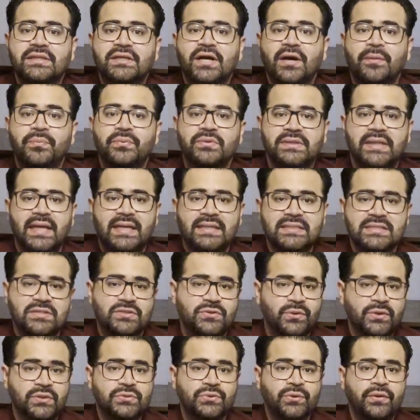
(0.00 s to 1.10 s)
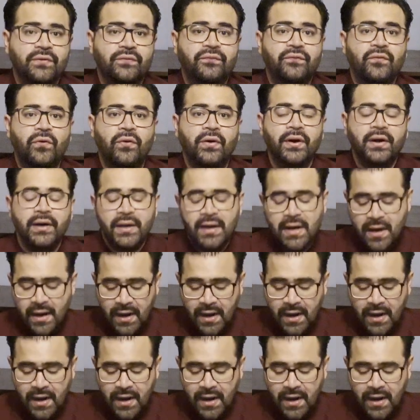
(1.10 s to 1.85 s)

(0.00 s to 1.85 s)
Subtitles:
couple days in 2024,